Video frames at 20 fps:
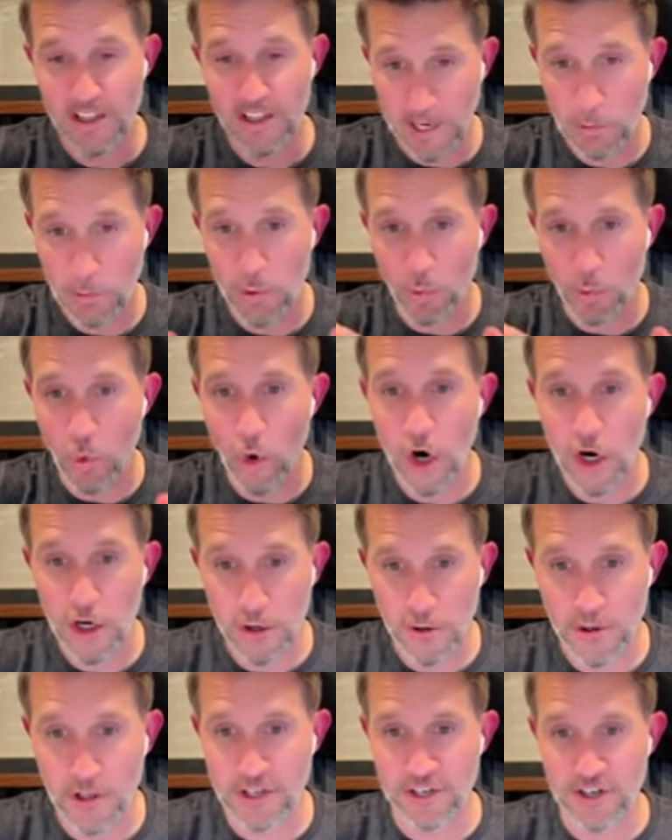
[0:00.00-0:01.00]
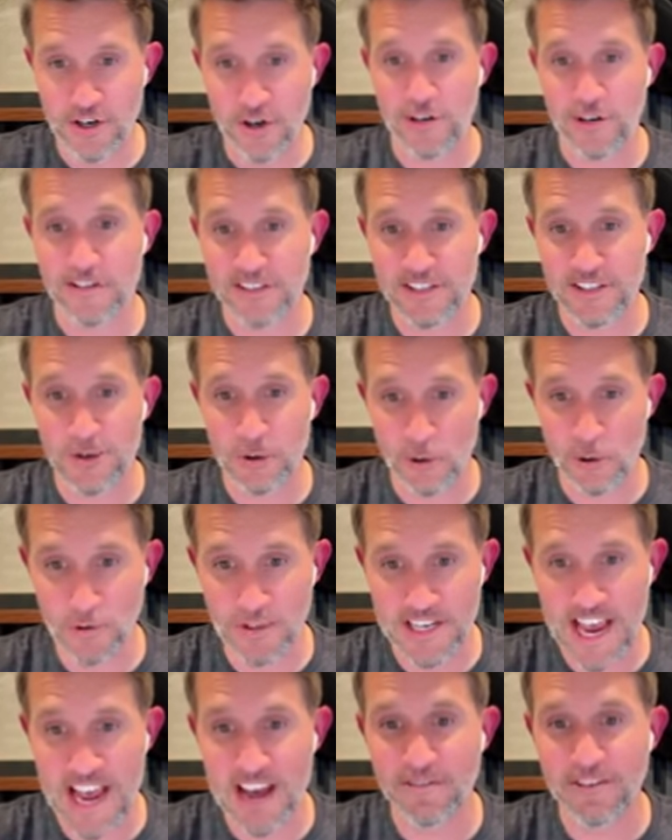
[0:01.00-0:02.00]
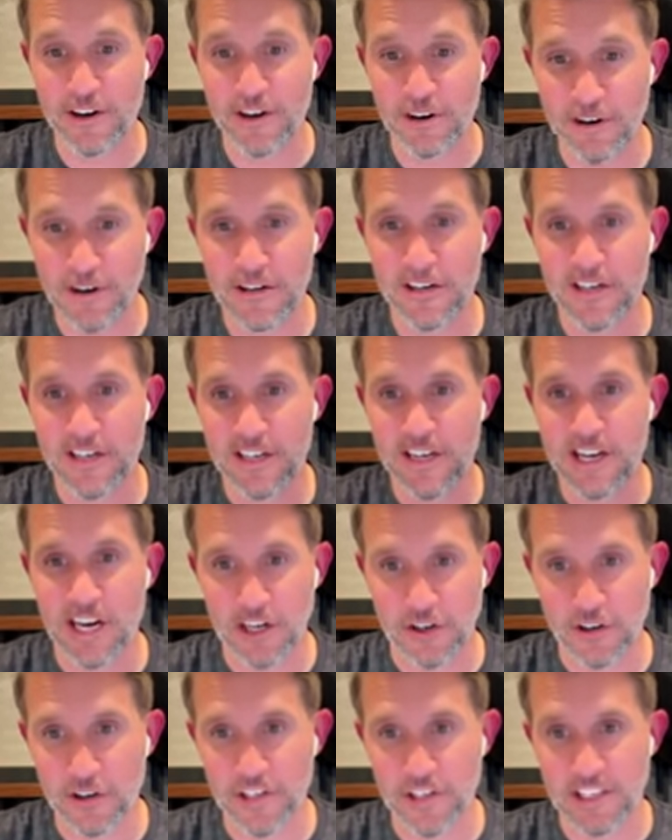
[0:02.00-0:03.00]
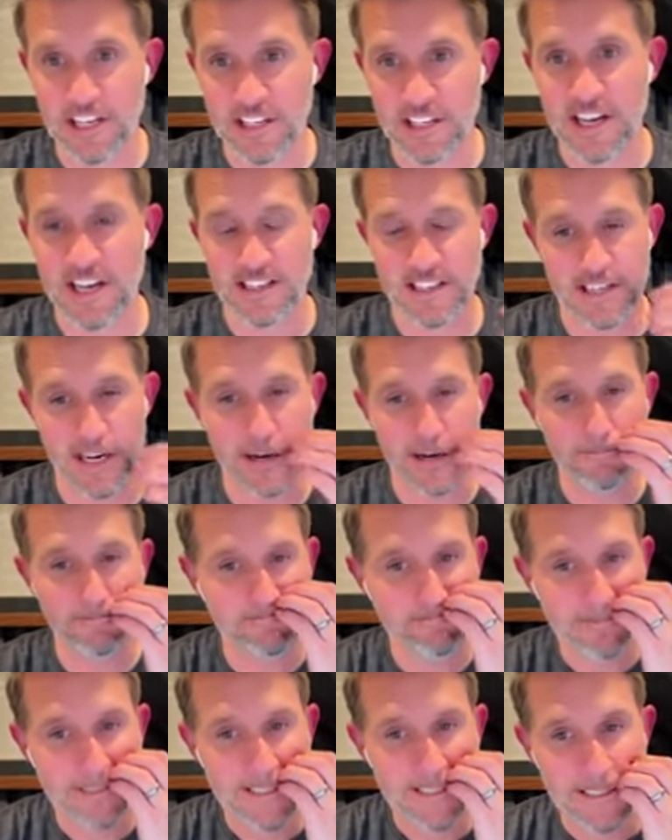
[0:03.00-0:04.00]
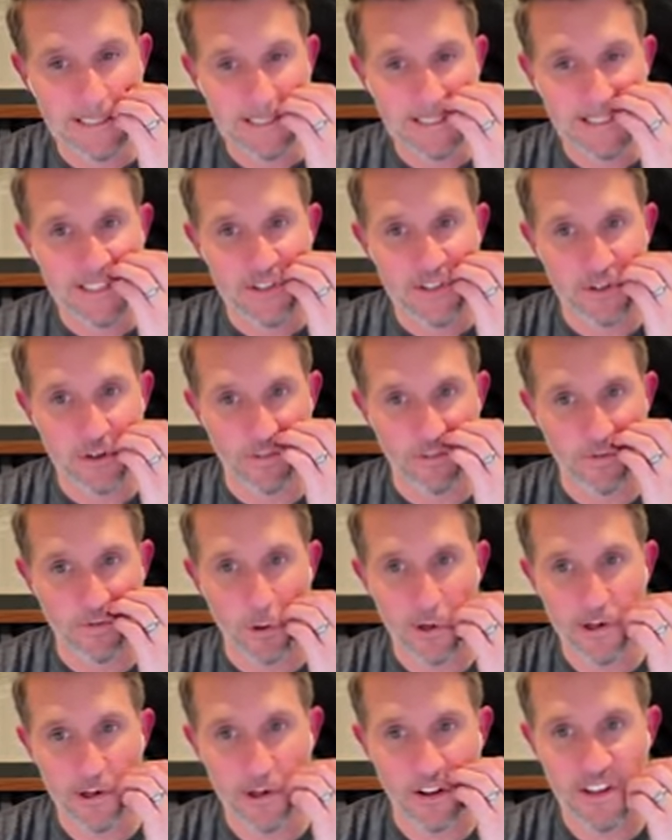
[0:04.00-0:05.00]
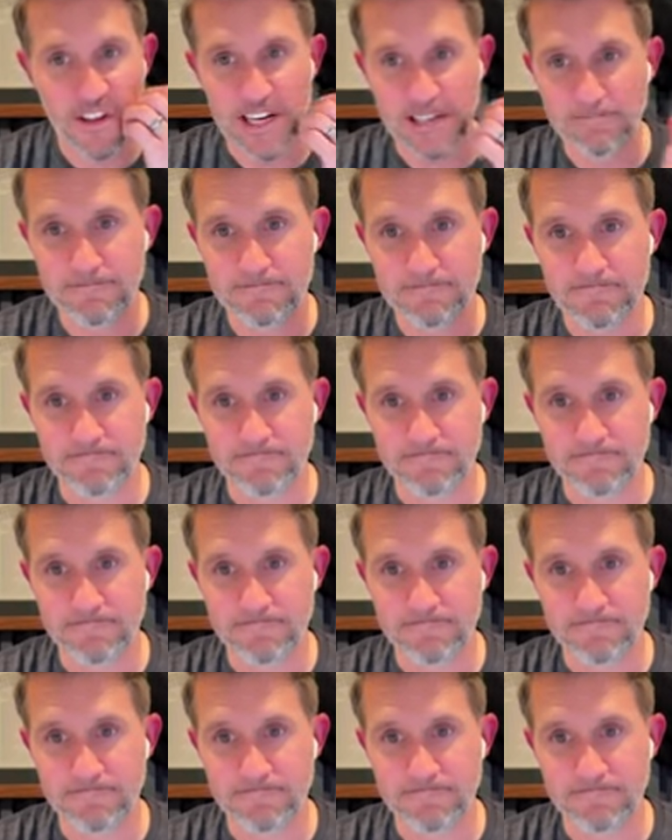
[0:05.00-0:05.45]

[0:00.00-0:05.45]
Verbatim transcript: they would water the dirt so it was heavier and couldn't get kicked up yeah, to avoid all yeah. that.